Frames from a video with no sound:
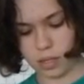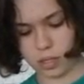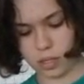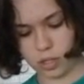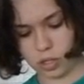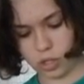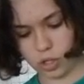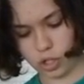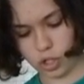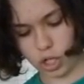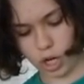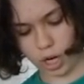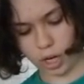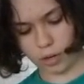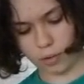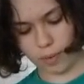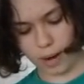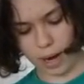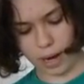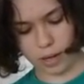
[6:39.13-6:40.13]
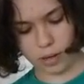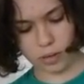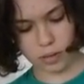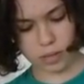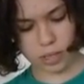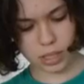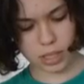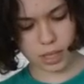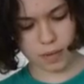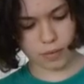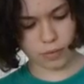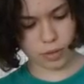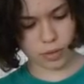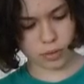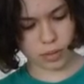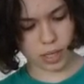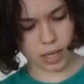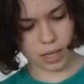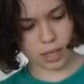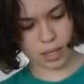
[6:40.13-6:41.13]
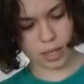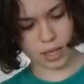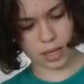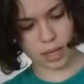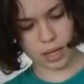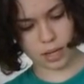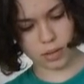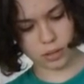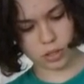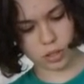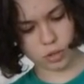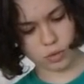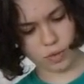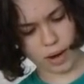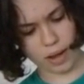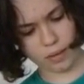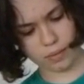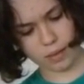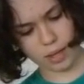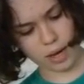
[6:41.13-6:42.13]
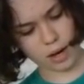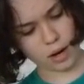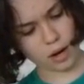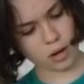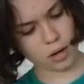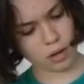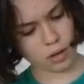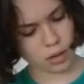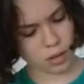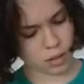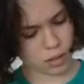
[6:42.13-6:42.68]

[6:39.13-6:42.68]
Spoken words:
Just check around, see if there's anything else around there.